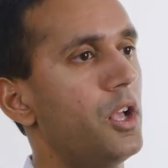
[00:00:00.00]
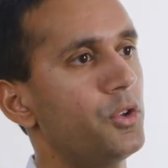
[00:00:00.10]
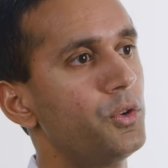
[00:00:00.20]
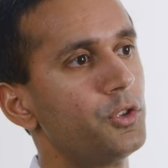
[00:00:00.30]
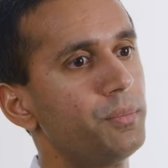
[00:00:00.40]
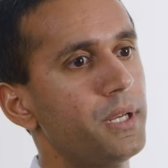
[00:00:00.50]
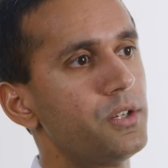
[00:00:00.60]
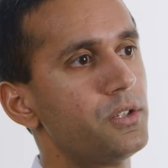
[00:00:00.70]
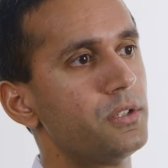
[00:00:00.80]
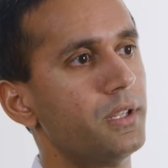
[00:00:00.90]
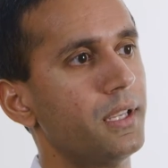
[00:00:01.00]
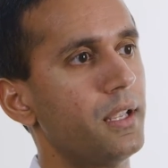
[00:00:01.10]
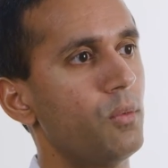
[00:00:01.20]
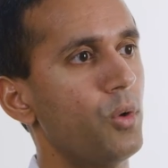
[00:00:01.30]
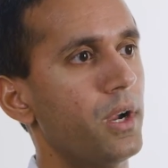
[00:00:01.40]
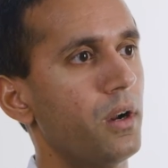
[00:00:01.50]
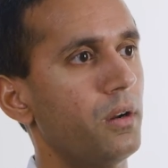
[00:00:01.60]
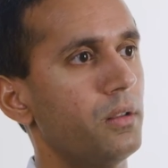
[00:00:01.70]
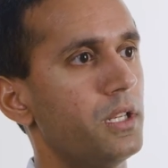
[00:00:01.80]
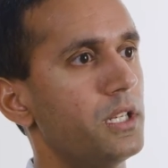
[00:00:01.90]
Those are patients, again,
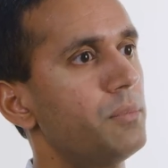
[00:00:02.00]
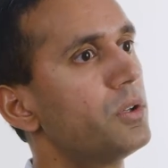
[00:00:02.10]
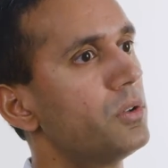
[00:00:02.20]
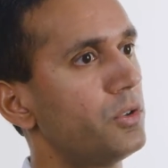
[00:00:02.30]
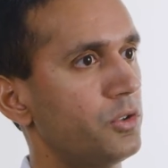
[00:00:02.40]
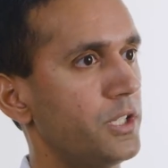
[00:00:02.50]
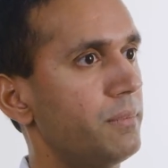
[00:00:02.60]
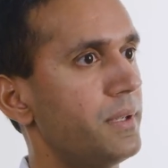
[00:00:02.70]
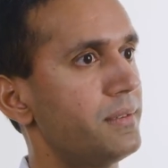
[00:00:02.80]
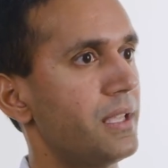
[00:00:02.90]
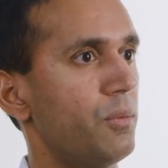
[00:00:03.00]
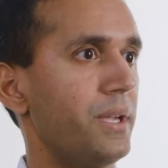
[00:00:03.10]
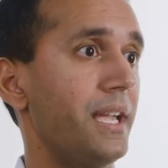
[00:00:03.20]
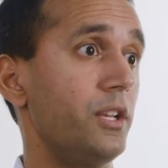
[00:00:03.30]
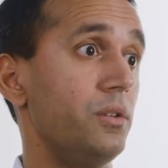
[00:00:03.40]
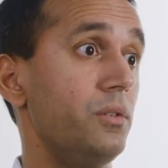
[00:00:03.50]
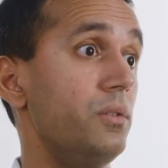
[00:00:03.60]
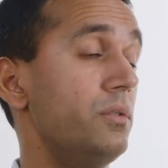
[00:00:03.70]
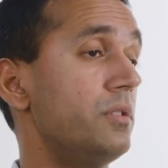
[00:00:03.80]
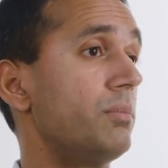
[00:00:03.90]
where the typical treatments that we had
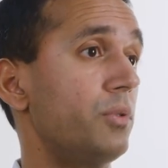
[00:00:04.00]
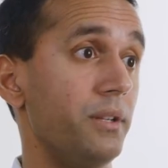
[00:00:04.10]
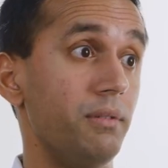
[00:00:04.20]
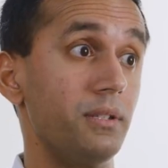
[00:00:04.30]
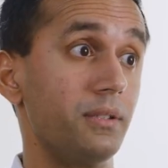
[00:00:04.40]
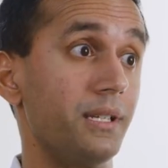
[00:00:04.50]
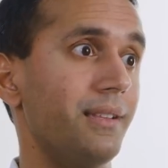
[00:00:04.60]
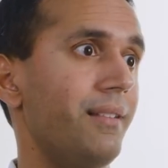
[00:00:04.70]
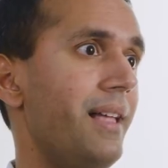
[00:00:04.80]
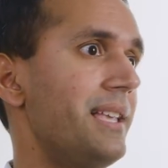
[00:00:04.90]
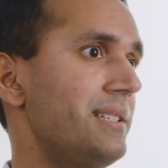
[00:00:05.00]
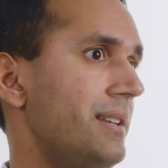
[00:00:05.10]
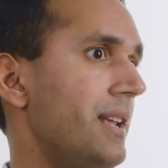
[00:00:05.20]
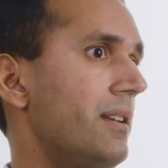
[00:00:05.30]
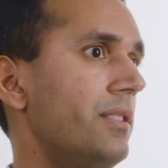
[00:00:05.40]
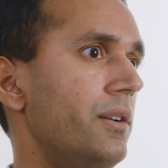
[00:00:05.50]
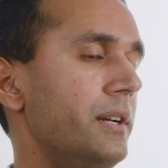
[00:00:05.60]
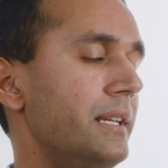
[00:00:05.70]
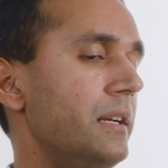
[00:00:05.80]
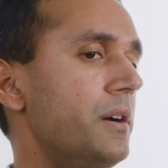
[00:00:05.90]
used previously in the last 10 to
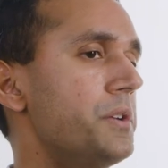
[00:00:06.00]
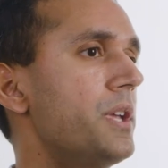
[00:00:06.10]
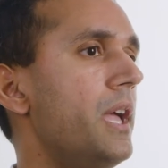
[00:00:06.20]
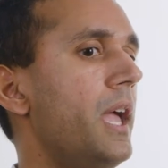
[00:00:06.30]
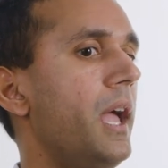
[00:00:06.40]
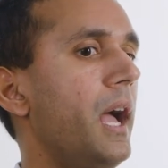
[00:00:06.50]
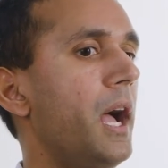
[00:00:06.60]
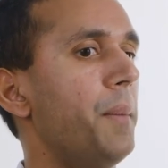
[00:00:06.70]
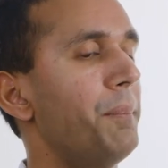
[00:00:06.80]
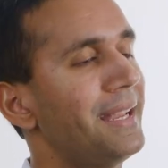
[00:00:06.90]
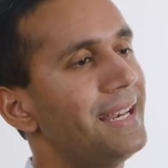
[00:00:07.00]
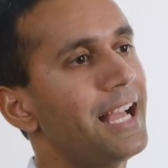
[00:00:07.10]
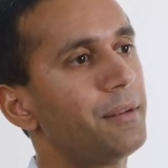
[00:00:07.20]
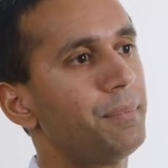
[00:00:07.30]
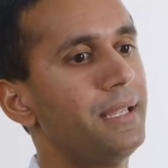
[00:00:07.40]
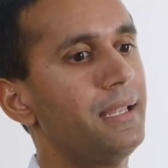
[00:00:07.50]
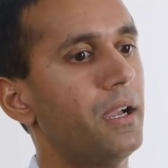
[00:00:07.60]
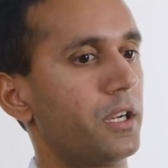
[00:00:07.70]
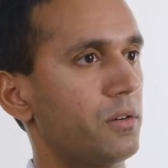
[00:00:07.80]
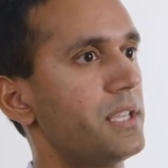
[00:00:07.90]
30 years uh, may not be
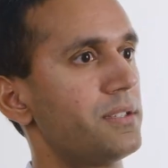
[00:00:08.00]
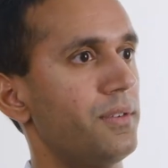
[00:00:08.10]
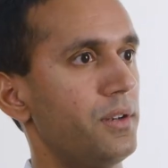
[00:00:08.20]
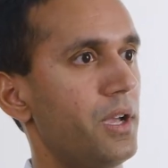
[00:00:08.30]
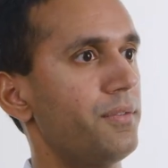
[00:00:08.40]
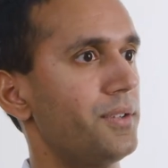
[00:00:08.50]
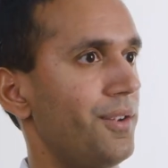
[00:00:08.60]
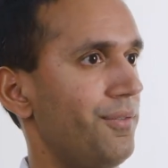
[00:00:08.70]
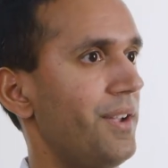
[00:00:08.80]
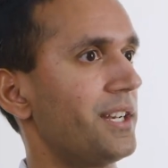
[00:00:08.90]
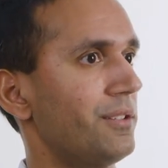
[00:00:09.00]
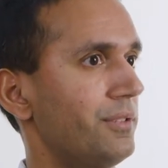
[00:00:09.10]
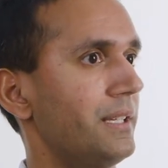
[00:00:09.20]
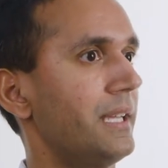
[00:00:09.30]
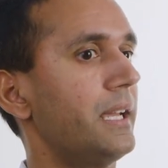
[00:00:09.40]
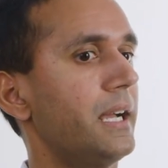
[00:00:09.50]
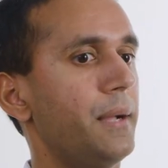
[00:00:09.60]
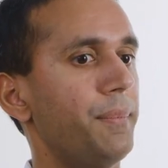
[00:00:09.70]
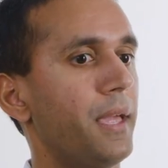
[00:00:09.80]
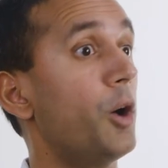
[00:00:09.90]
aggressive enough to effectively
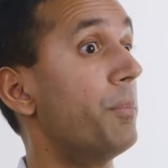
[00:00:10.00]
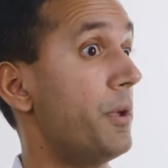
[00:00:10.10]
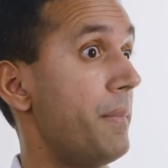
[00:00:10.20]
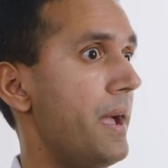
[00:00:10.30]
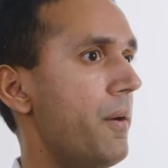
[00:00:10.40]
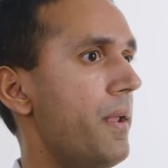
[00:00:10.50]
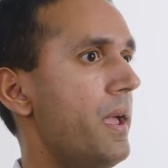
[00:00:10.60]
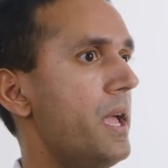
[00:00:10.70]
um, help them out.